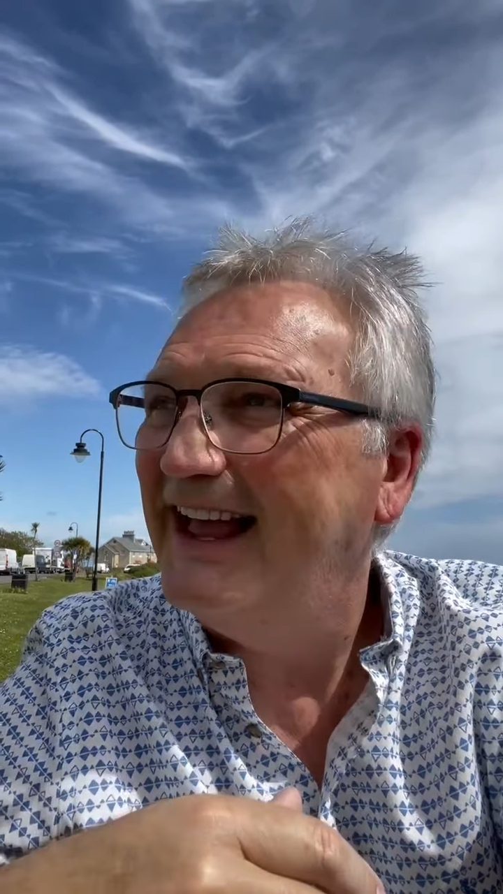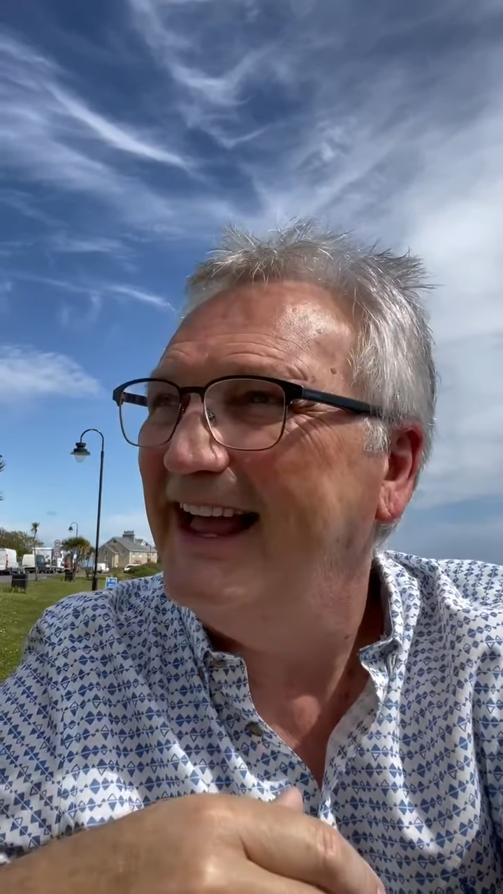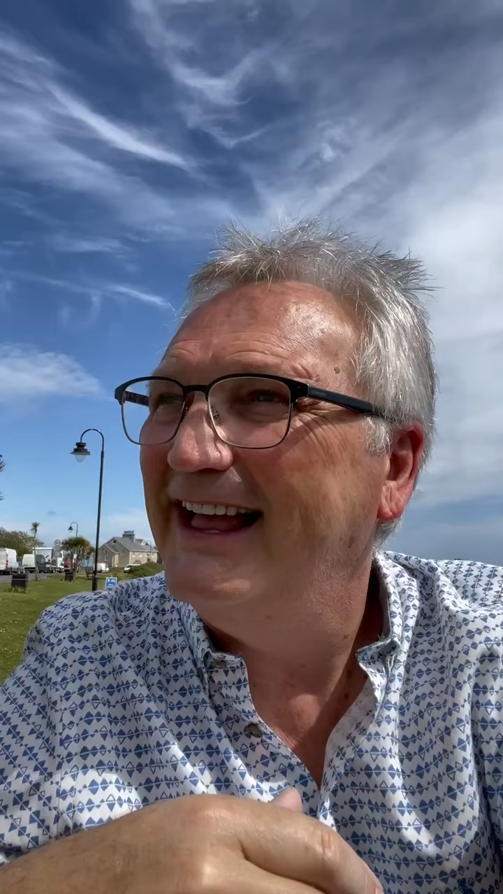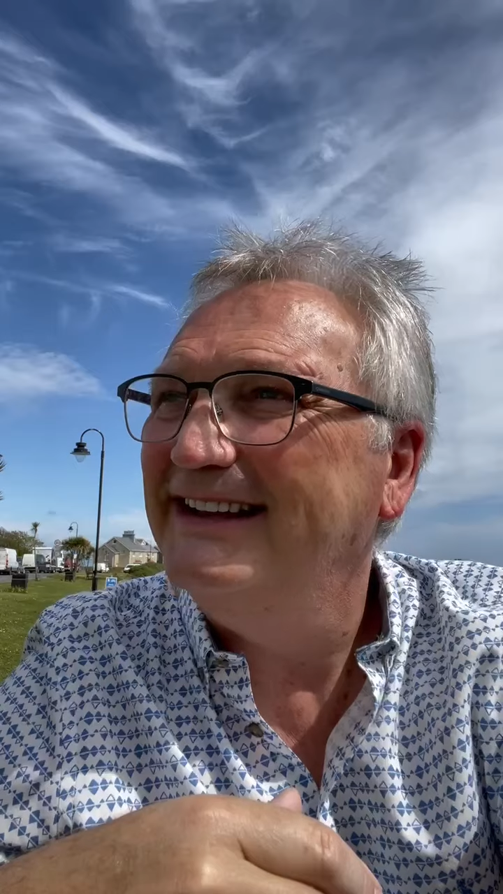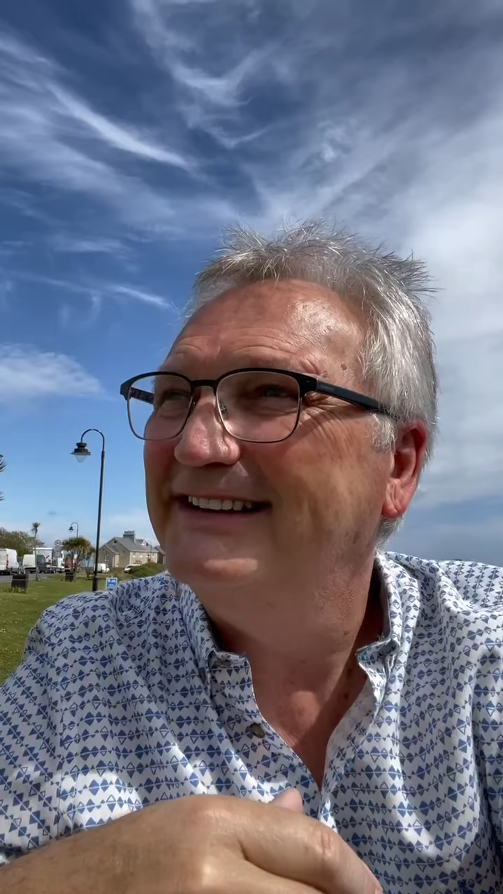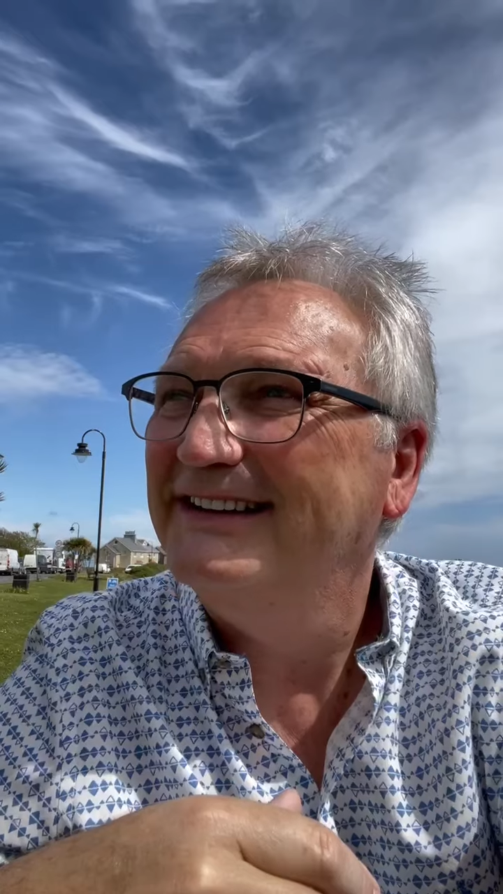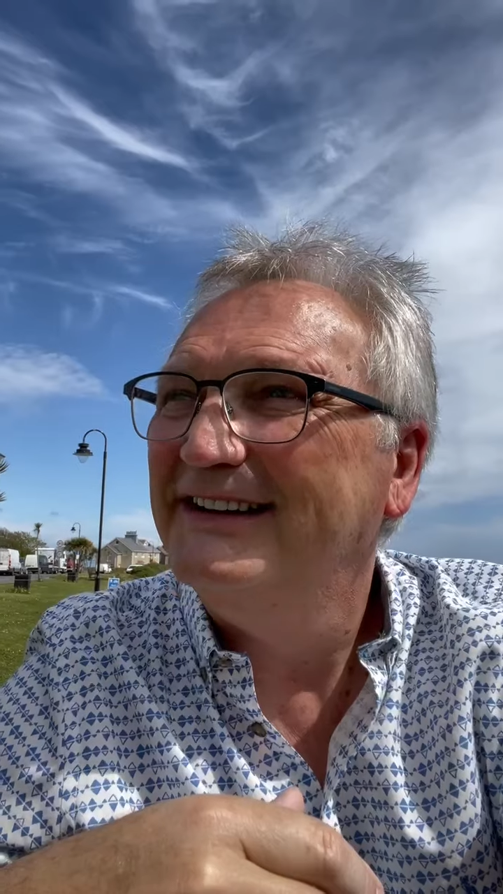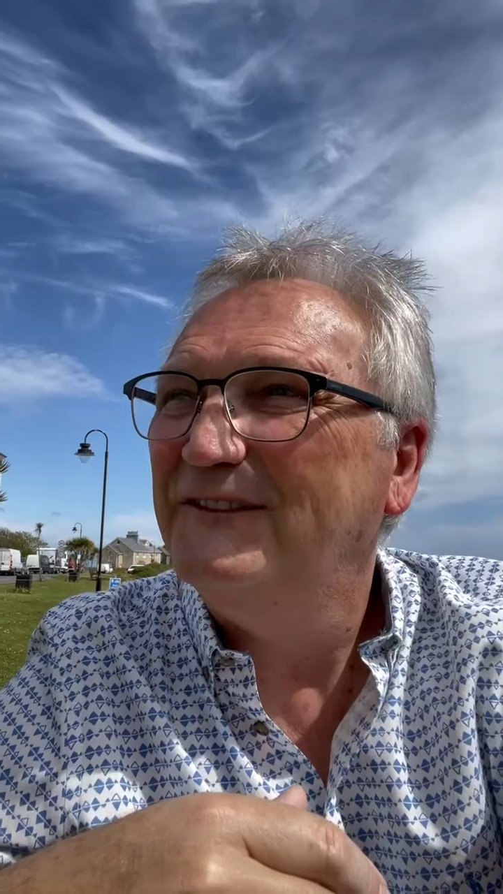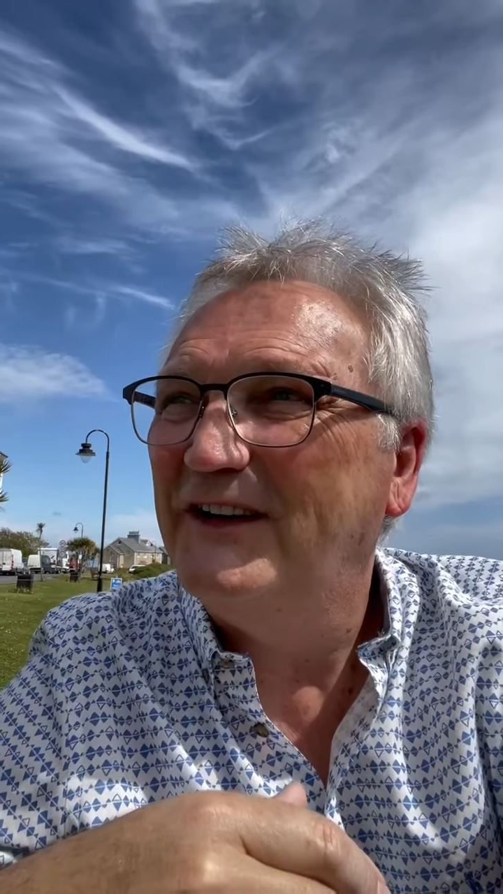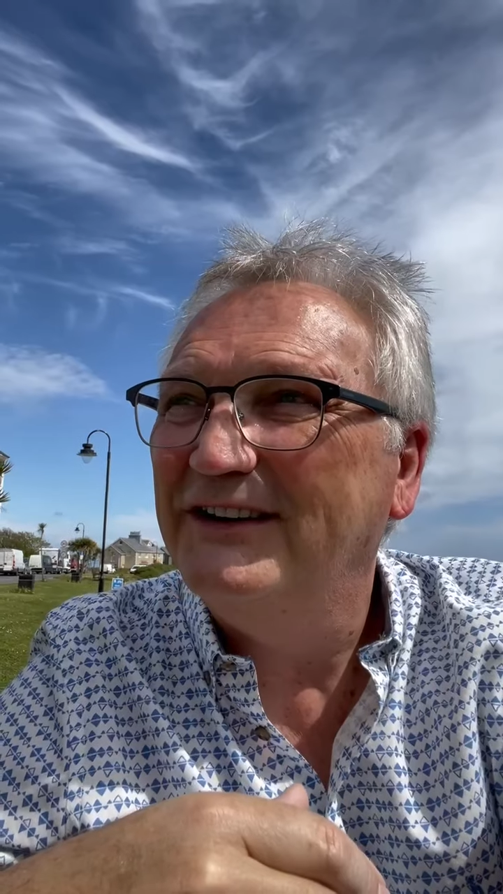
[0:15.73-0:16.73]
And
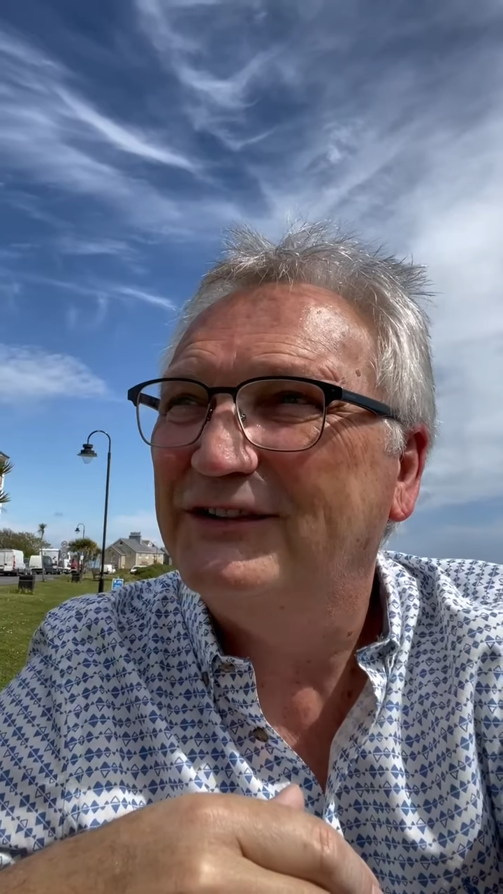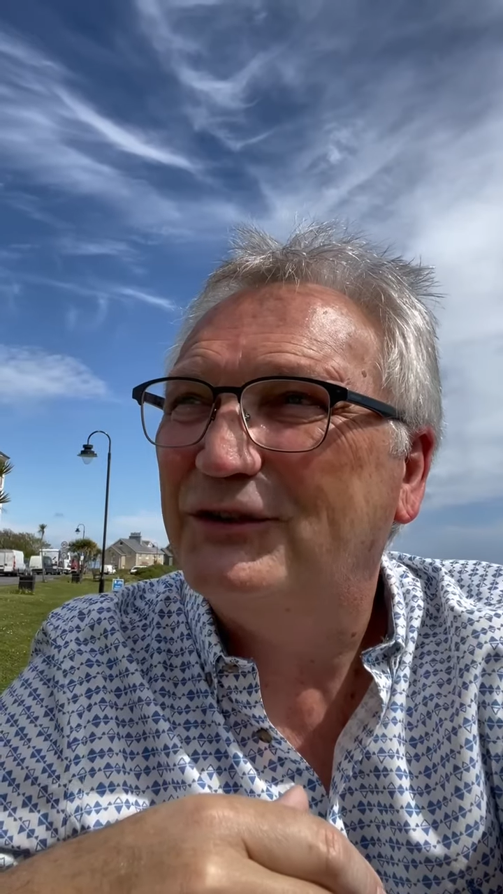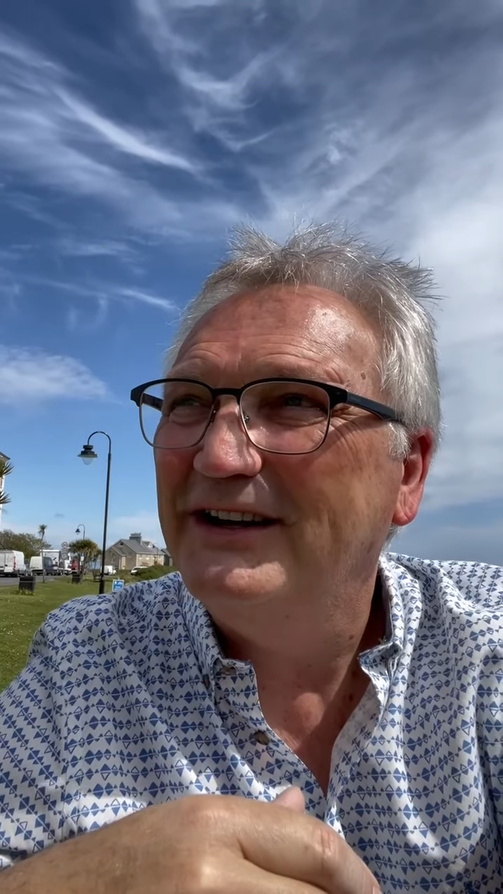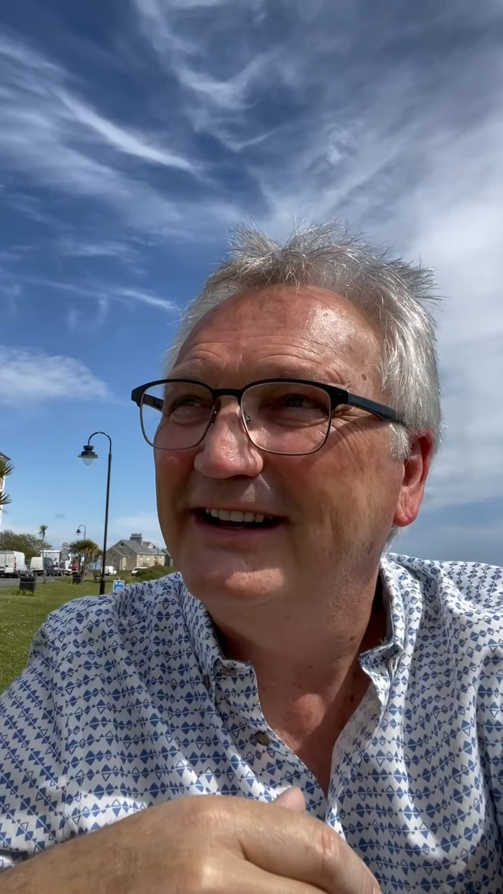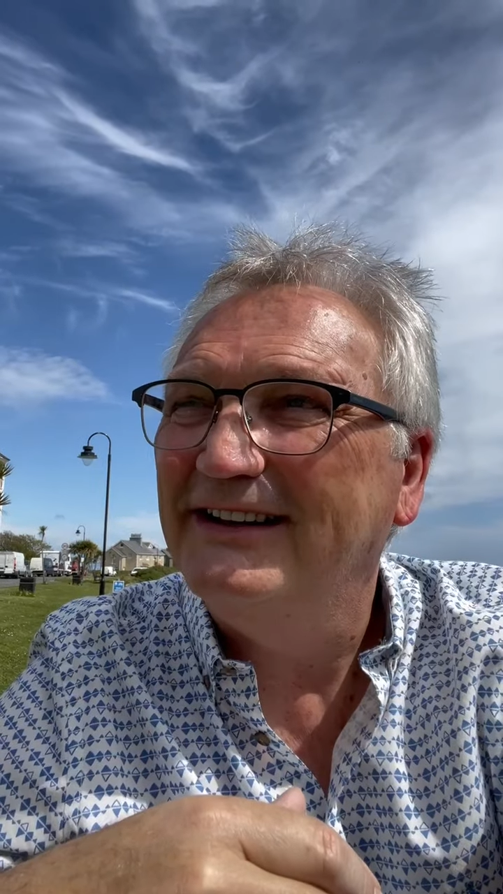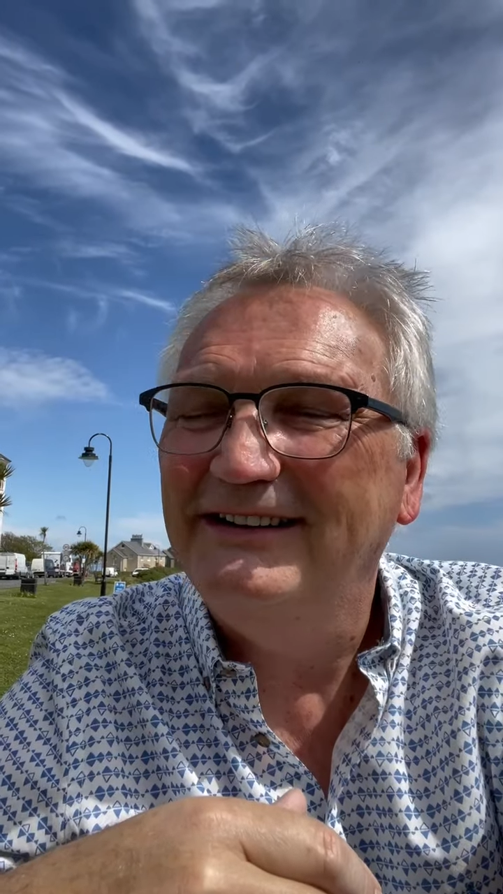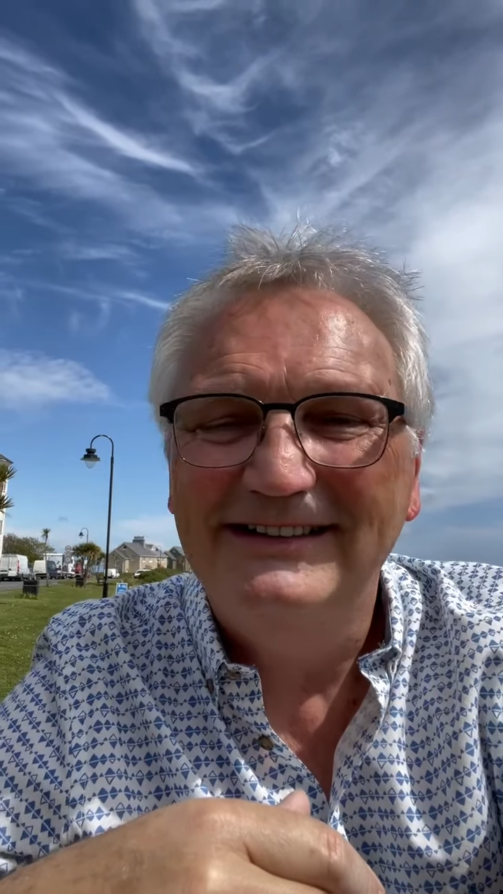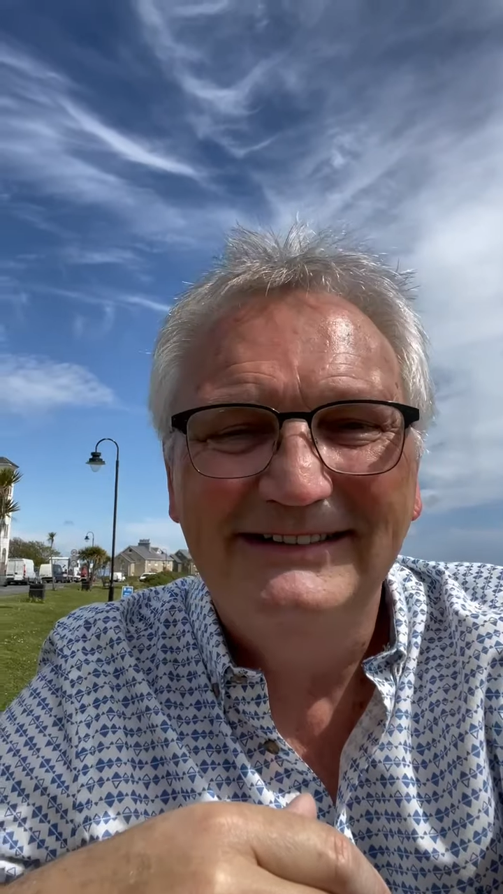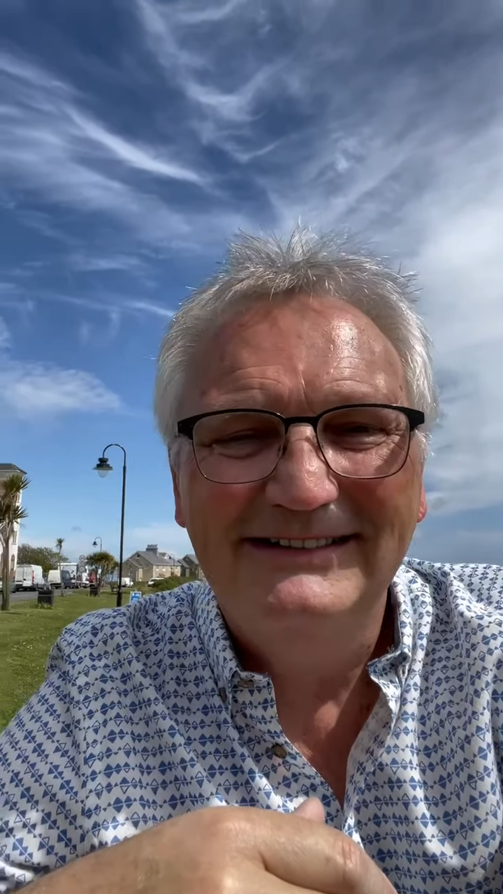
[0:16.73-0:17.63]
found this great little,